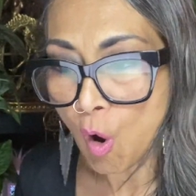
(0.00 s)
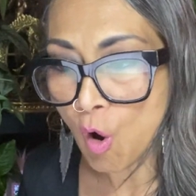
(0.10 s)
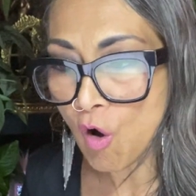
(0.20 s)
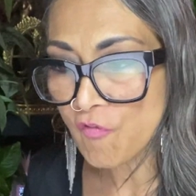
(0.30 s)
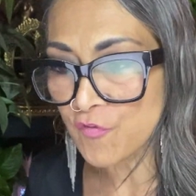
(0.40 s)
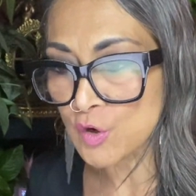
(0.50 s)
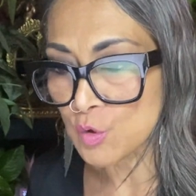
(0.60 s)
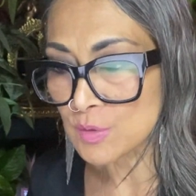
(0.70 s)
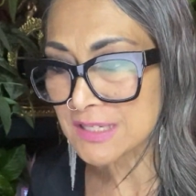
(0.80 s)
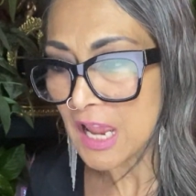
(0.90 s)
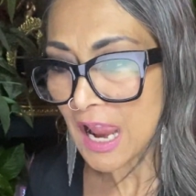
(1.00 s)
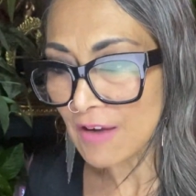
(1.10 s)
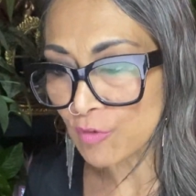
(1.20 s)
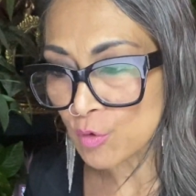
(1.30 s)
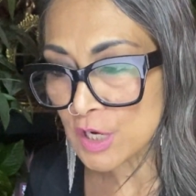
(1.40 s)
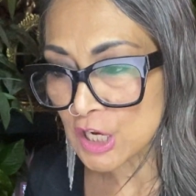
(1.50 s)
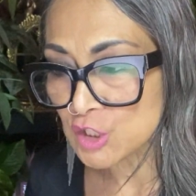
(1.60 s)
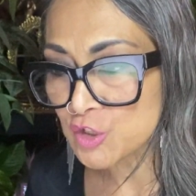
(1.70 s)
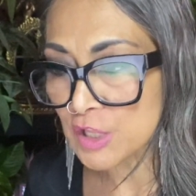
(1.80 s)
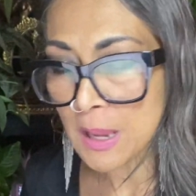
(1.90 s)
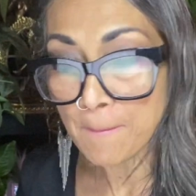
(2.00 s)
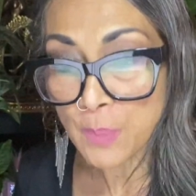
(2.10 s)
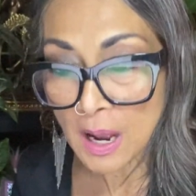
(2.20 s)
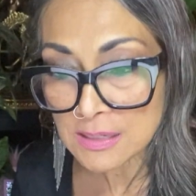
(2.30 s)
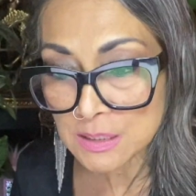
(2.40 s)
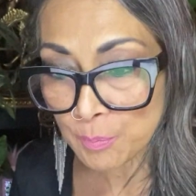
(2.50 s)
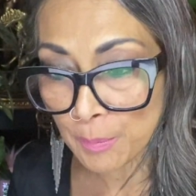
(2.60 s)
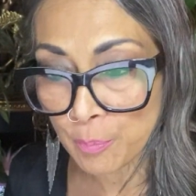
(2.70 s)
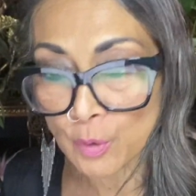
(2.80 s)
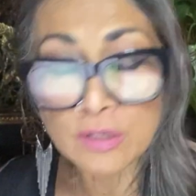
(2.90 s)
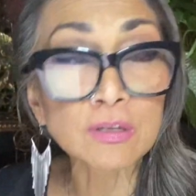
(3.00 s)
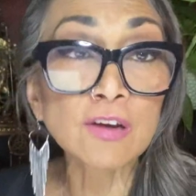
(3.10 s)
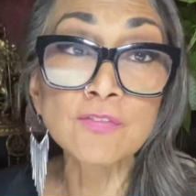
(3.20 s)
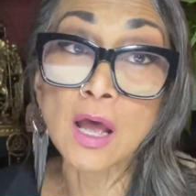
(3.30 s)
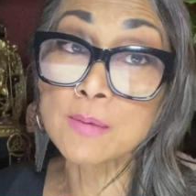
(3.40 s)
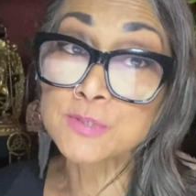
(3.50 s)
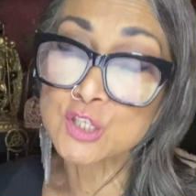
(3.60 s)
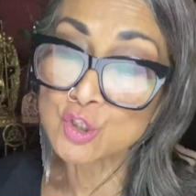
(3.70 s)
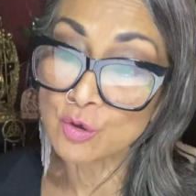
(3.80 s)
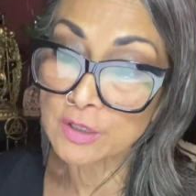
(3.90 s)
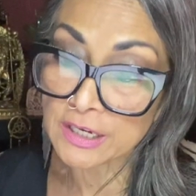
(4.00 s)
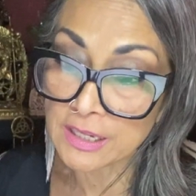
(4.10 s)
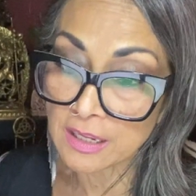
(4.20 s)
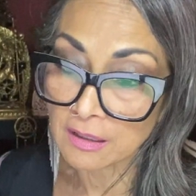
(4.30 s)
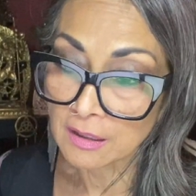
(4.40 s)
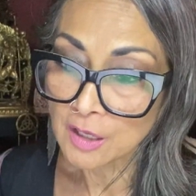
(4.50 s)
All foods have reached the impossible point of absurdity.